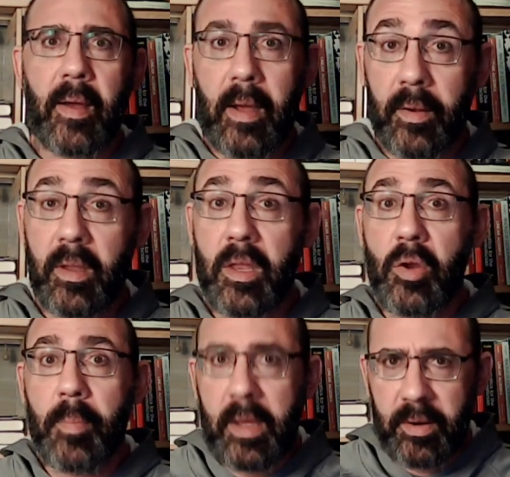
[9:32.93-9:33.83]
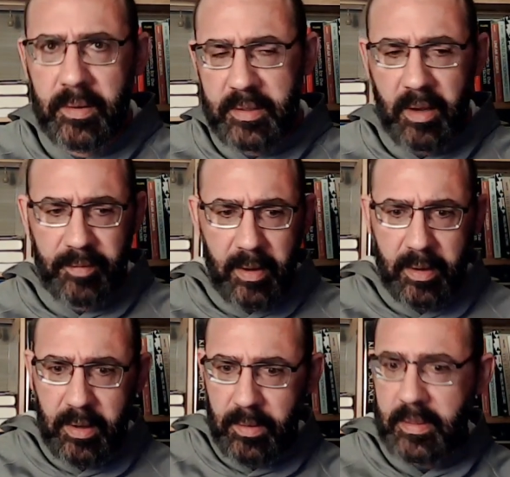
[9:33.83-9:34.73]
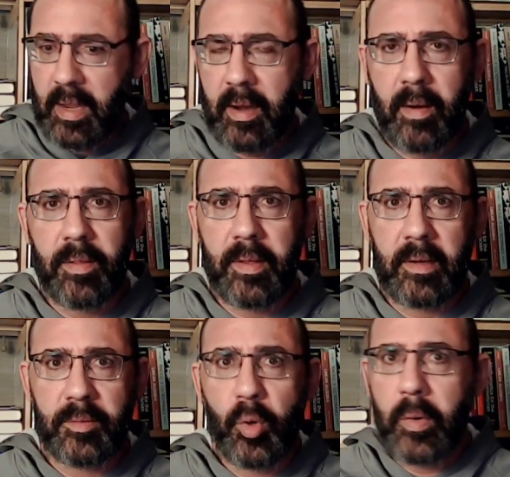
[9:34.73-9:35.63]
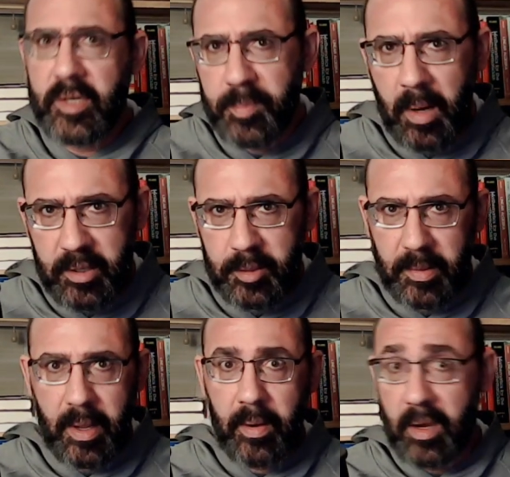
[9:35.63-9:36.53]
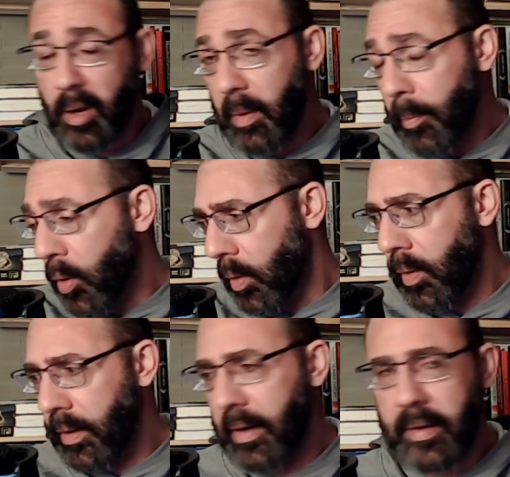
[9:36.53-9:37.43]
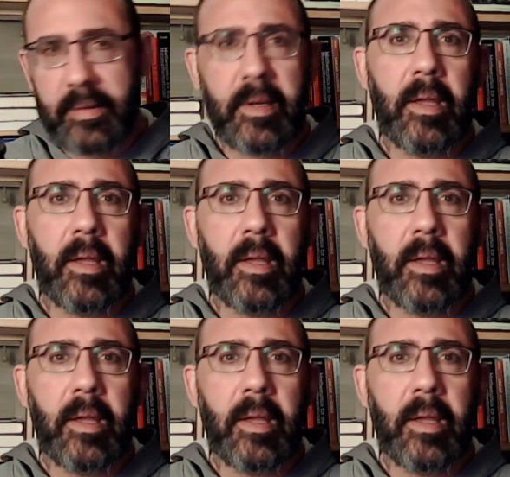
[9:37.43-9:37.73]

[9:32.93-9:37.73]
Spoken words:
How can you better yourself? How can you take care of things more responsibly? How can you be more organized?